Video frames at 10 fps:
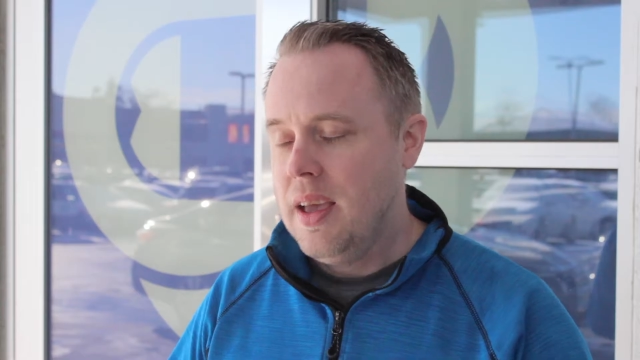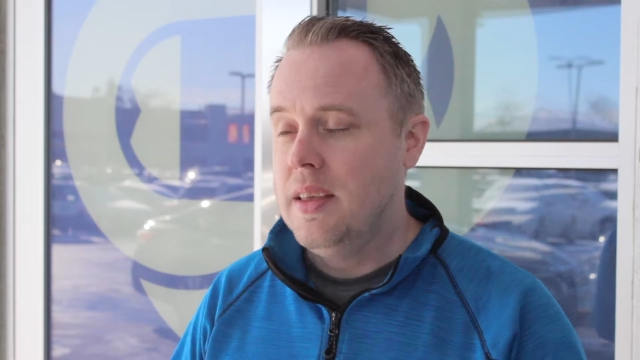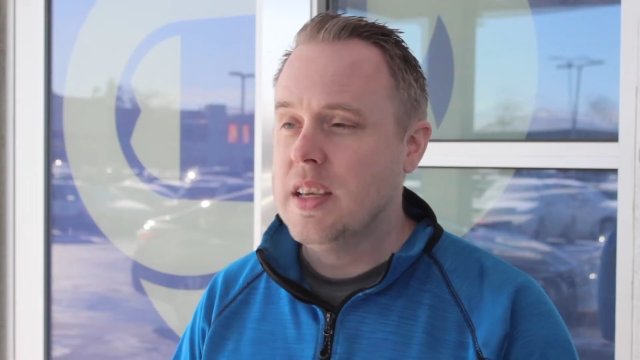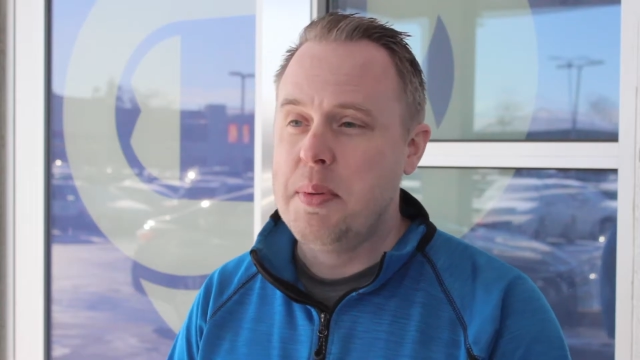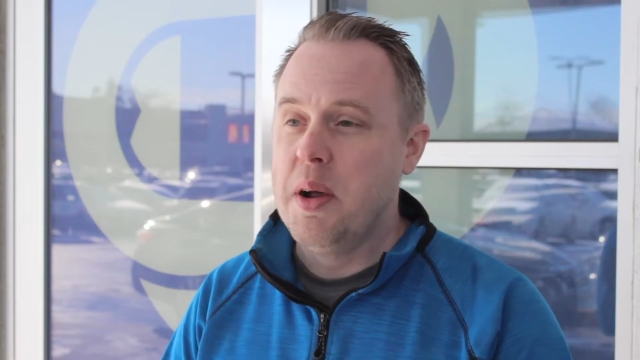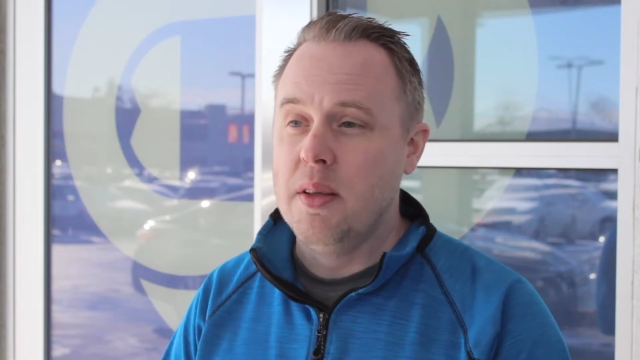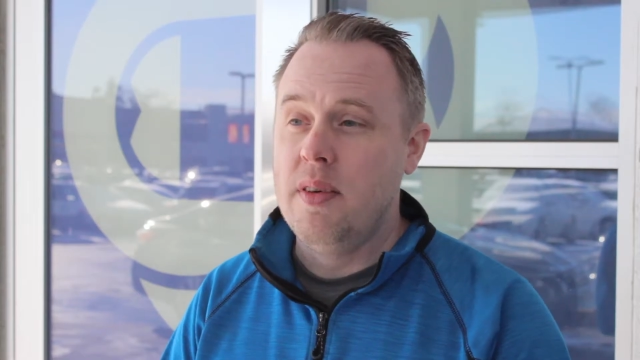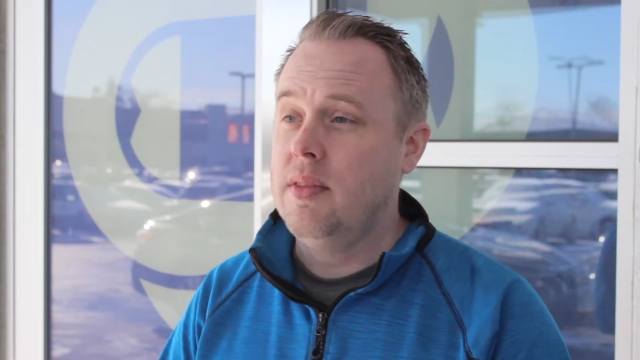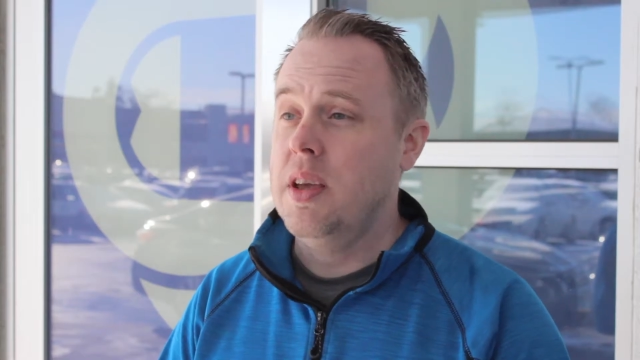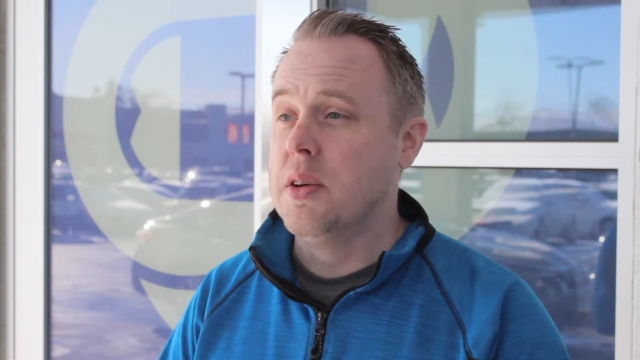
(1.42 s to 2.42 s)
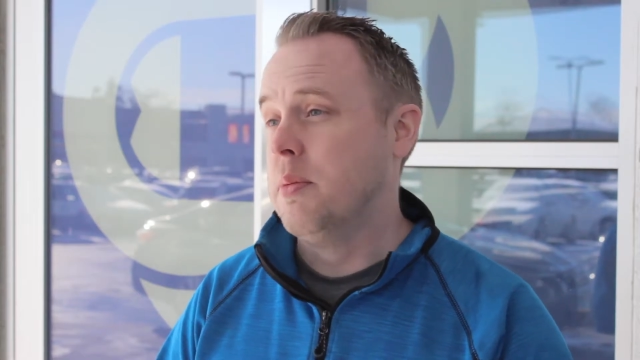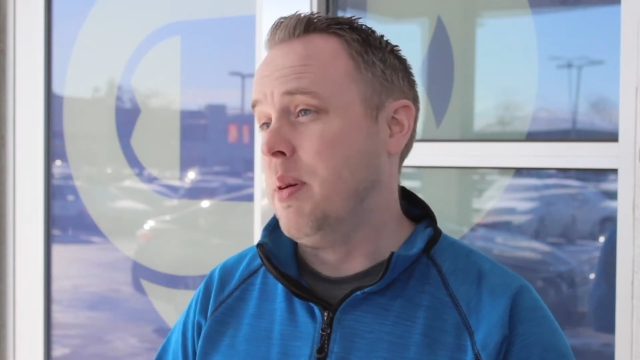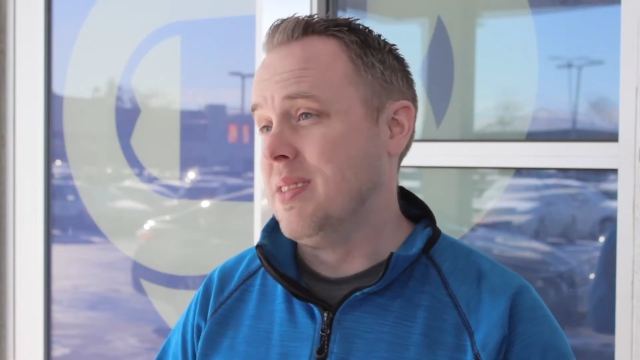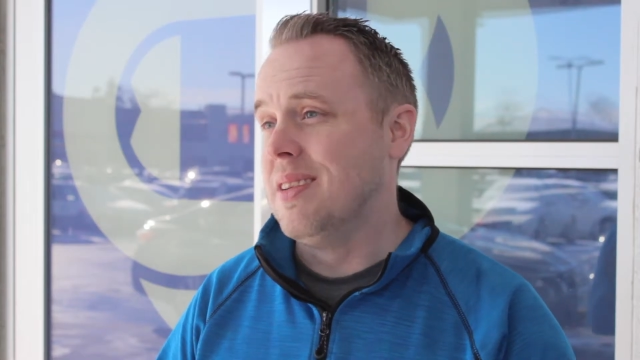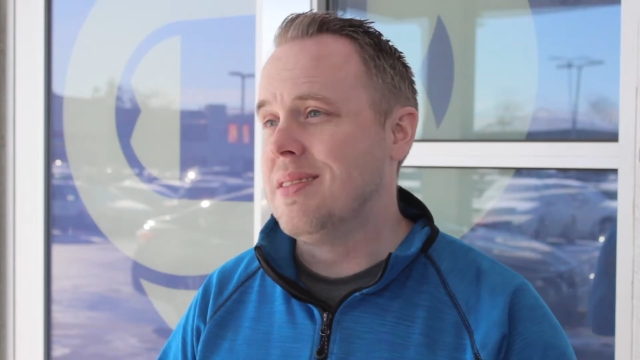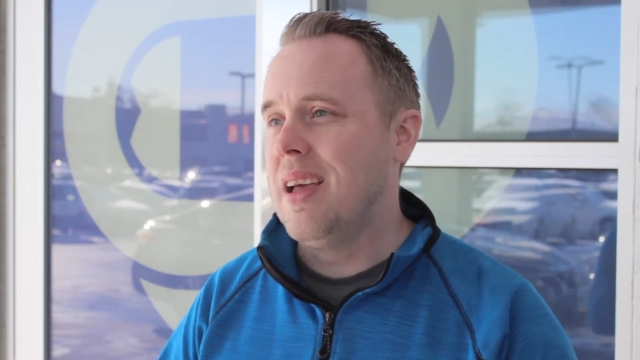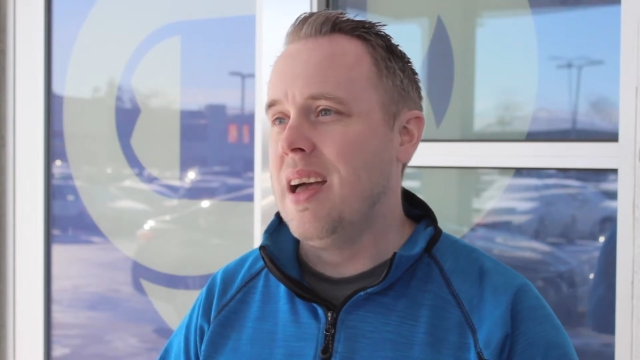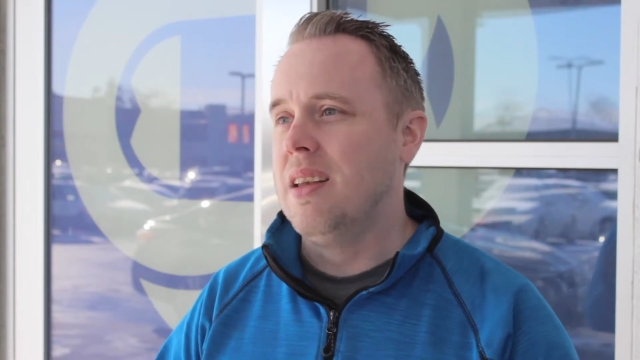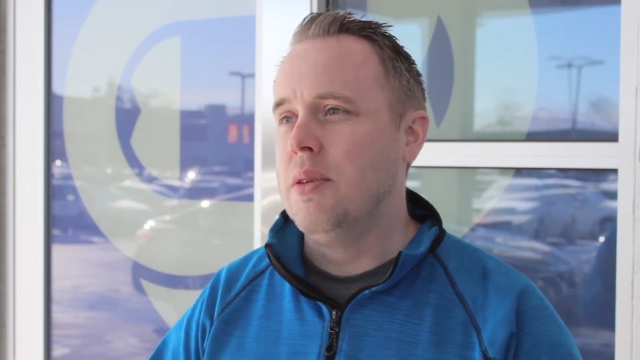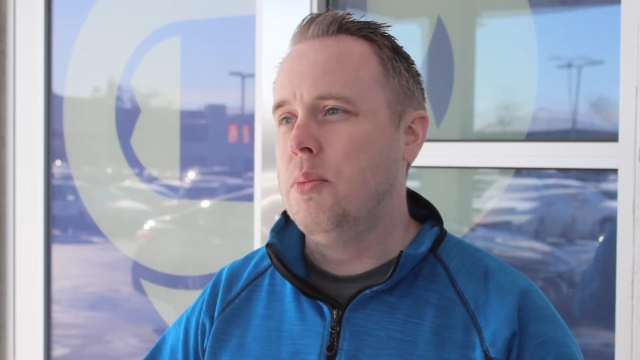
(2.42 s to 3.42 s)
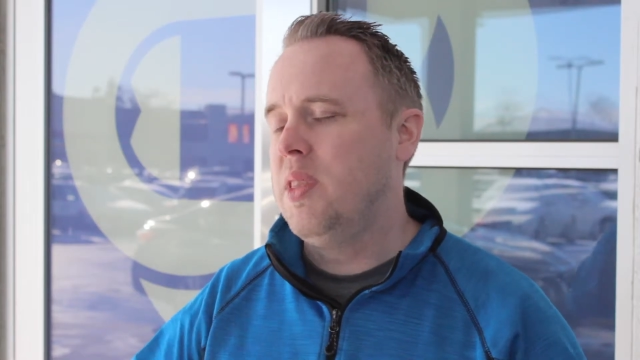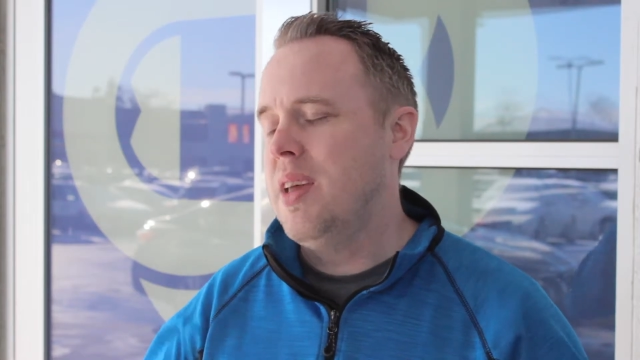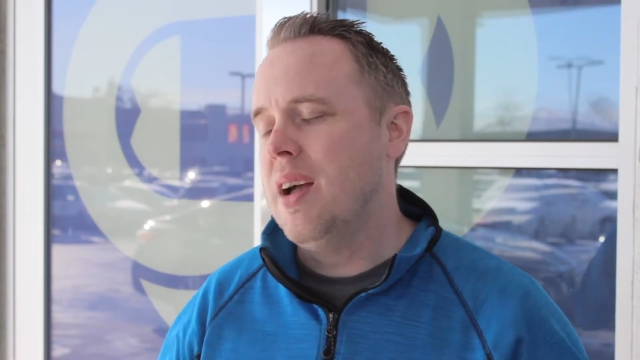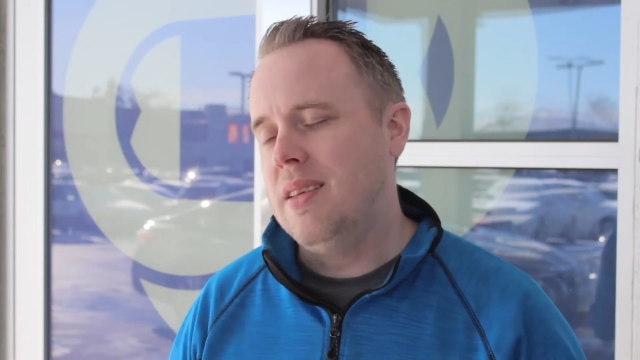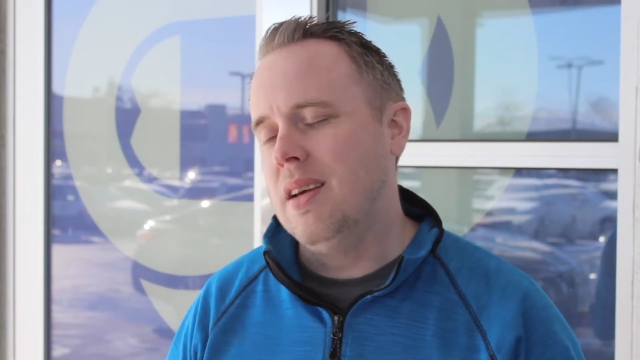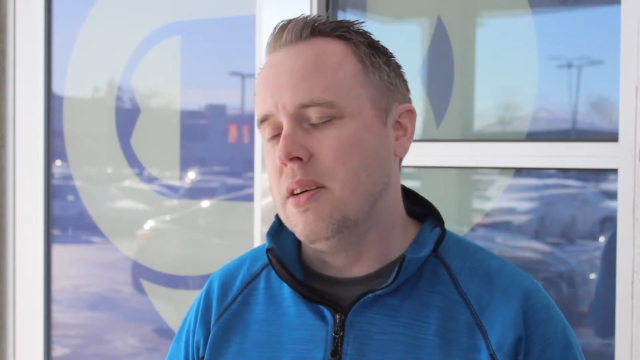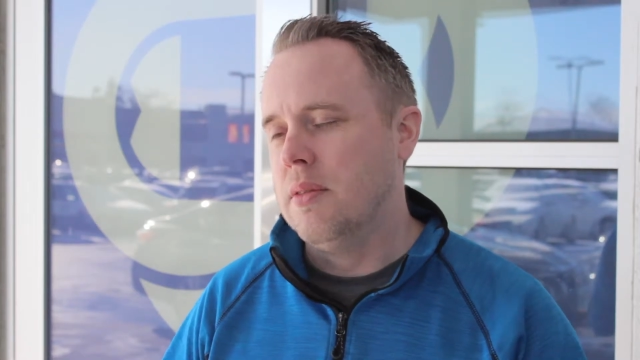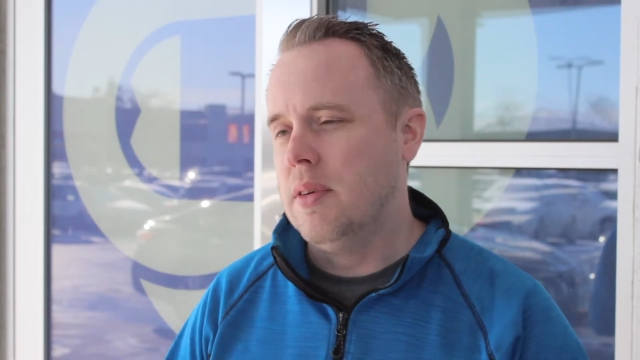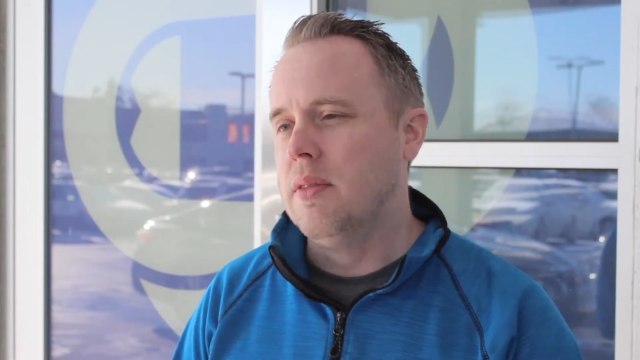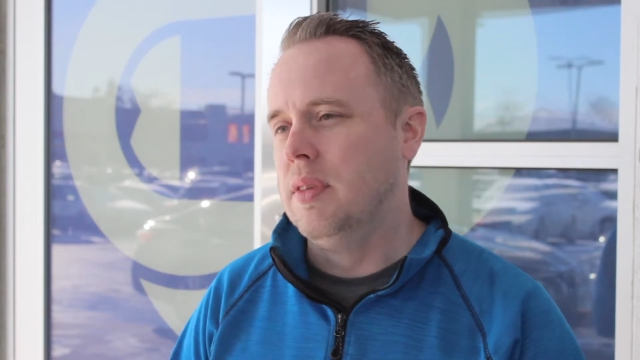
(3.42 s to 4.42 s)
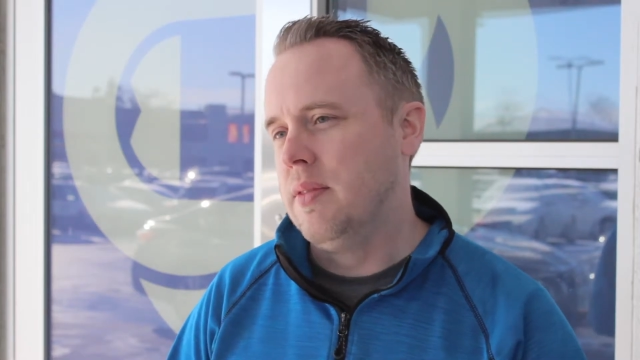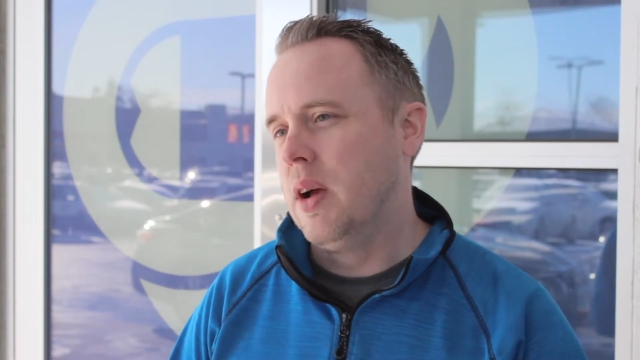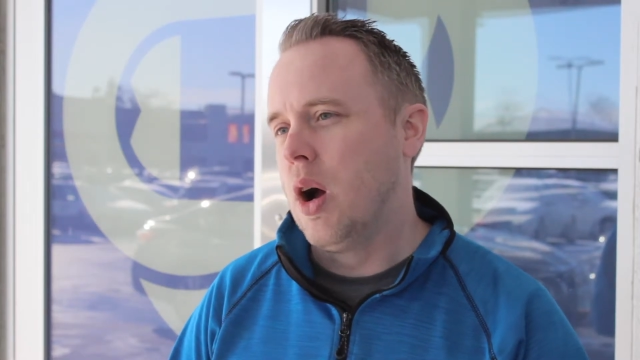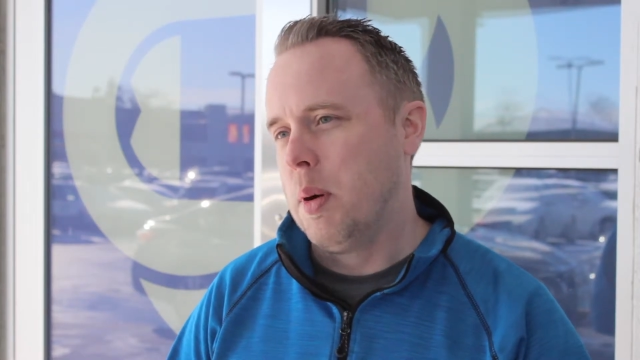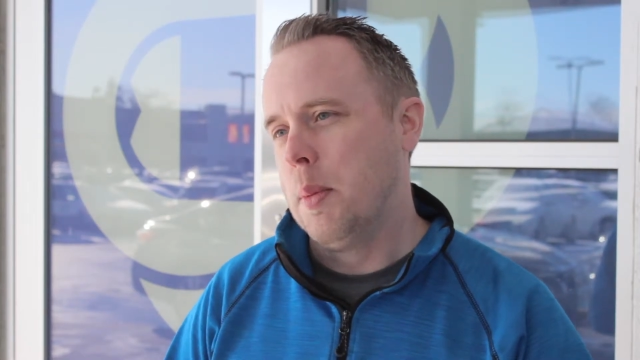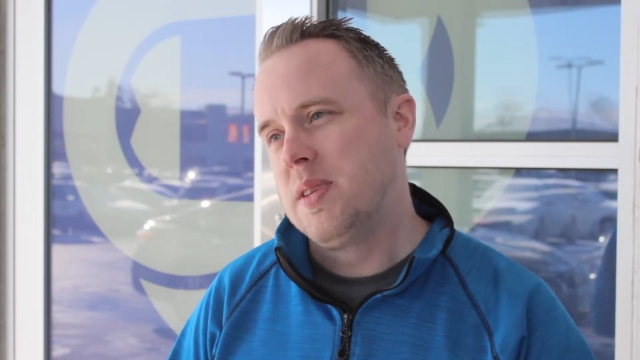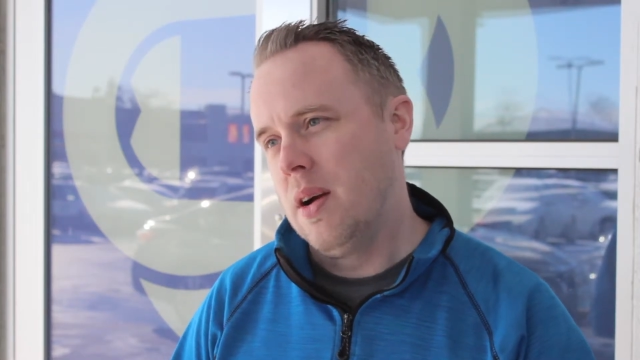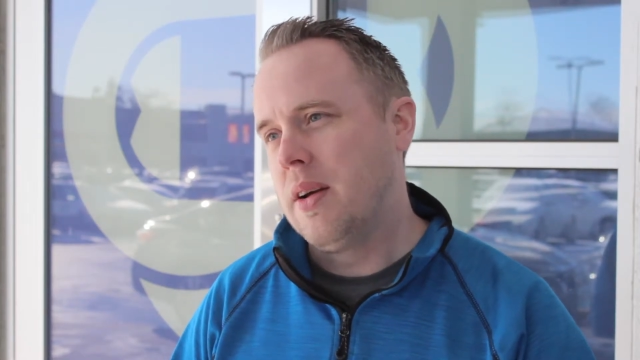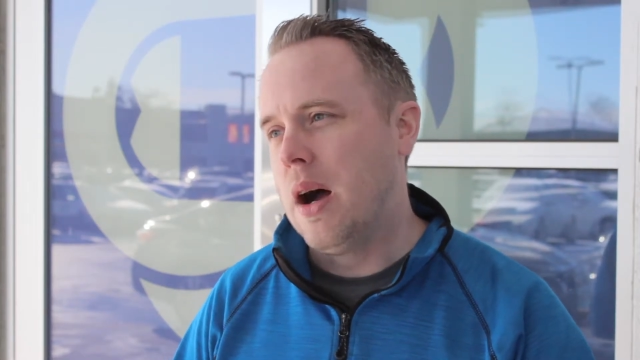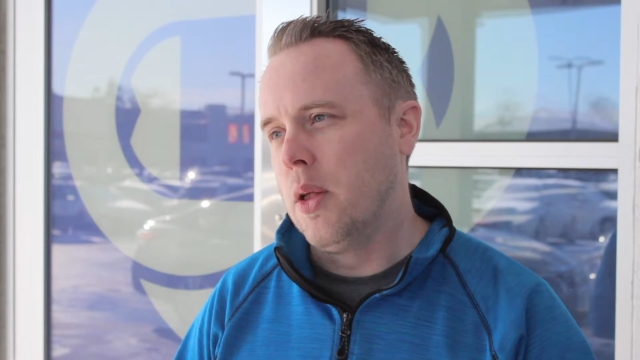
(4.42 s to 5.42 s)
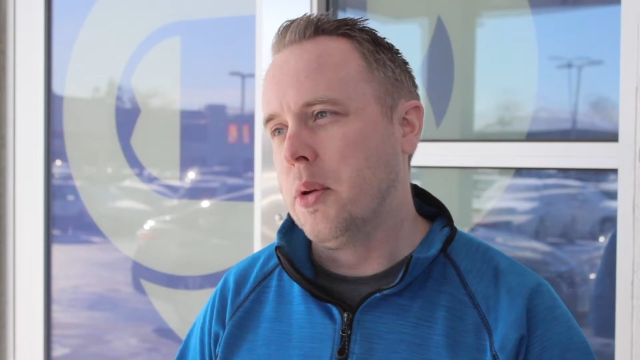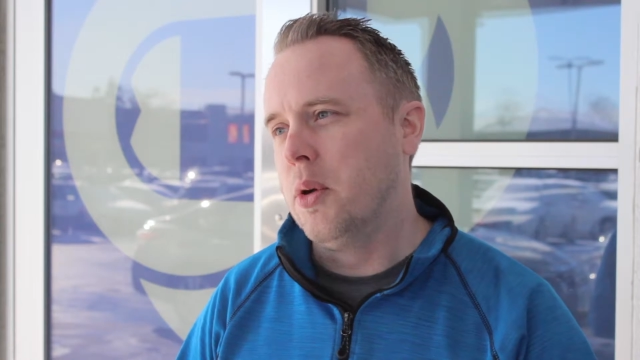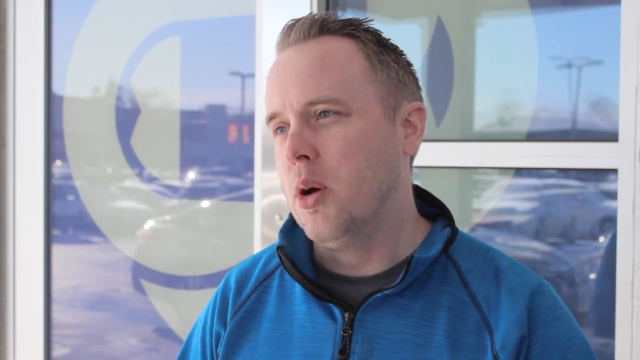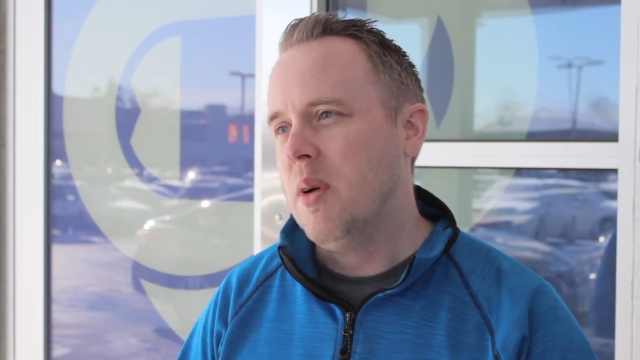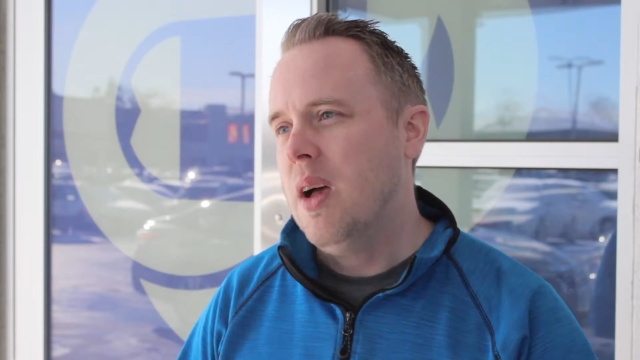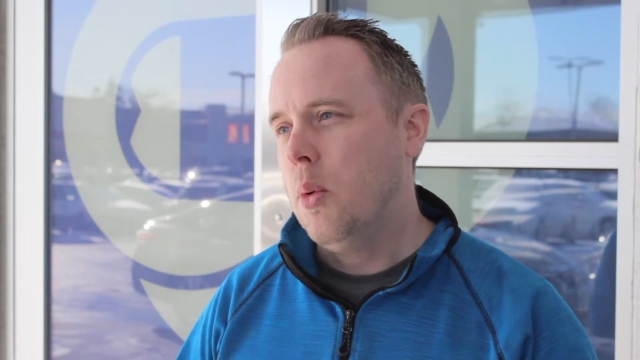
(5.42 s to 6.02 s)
In the spirit of 50 years of business, and with the idea of living our purpose here at Cal Auto Group,